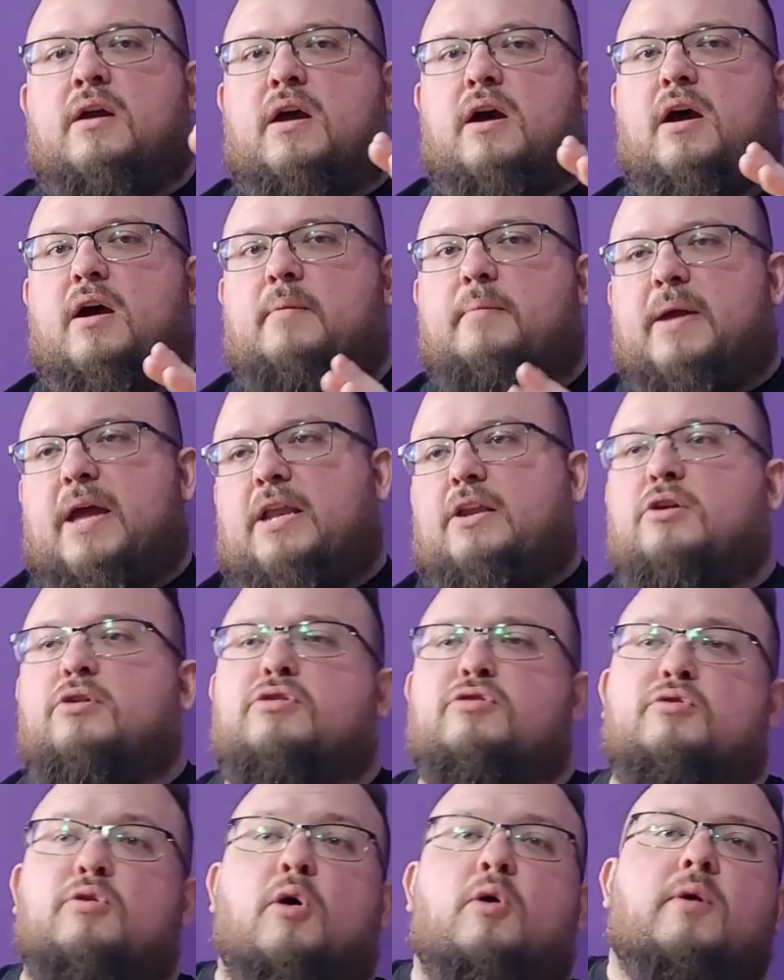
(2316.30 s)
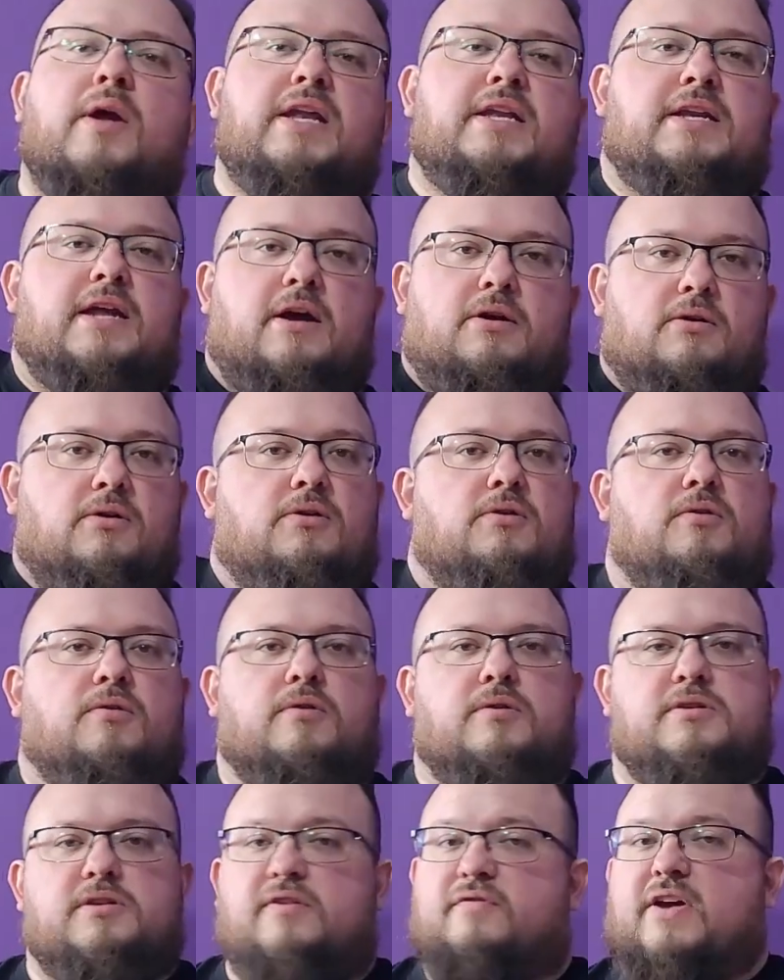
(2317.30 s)
and you throw it down a
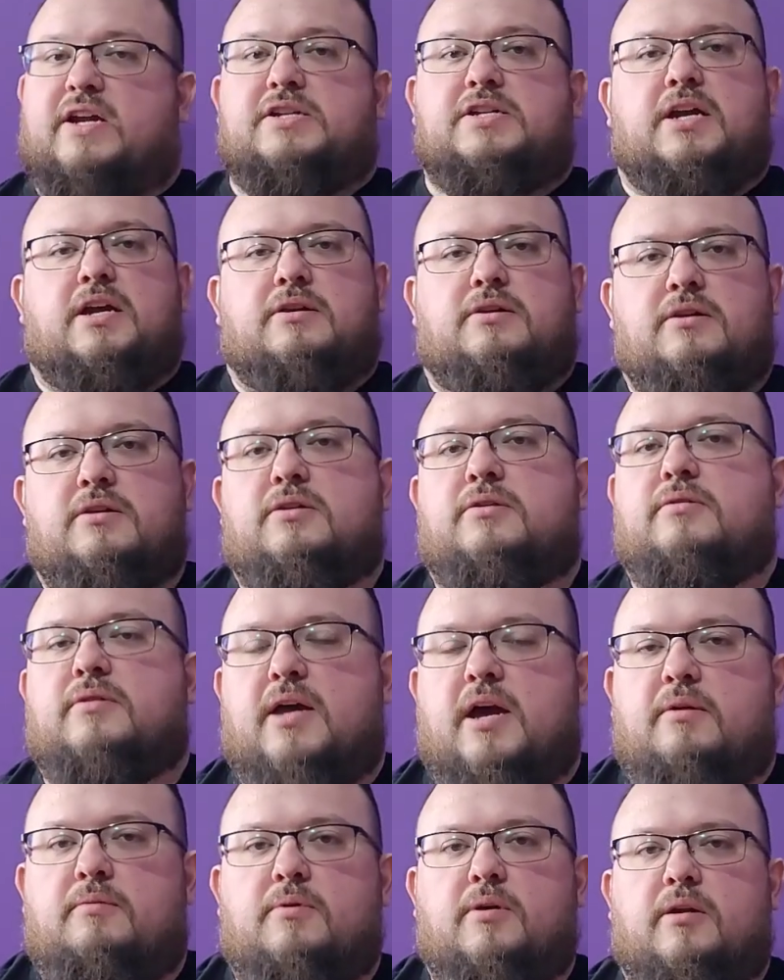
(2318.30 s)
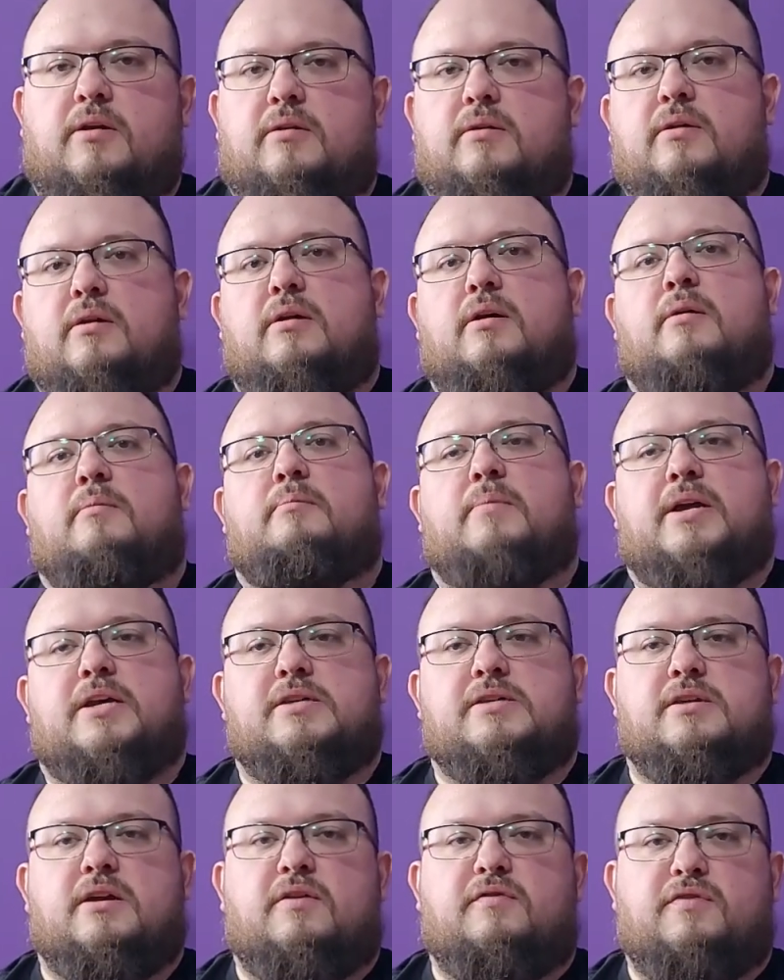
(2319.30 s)
course. I've actually had to do that one
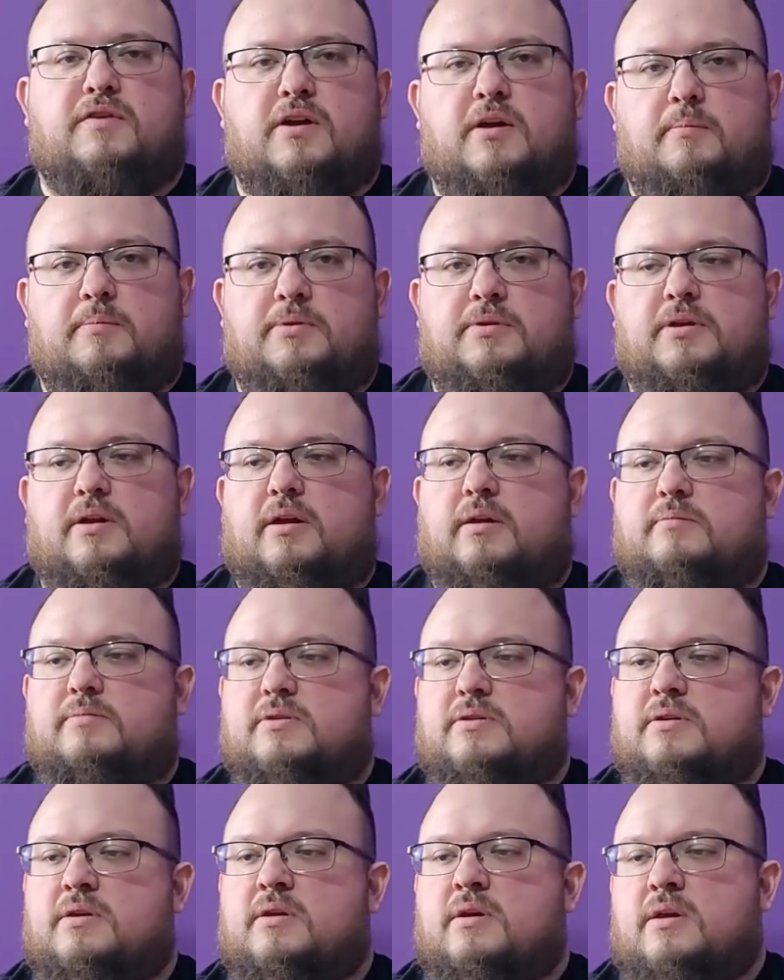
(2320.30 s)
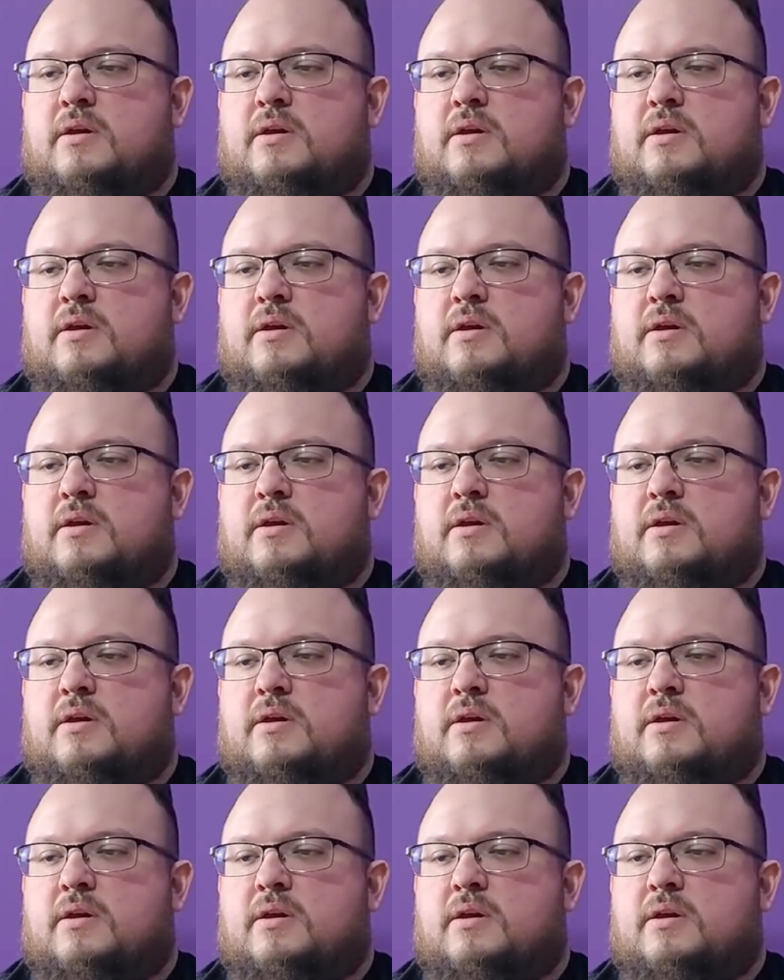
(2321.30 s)
myself a couple times.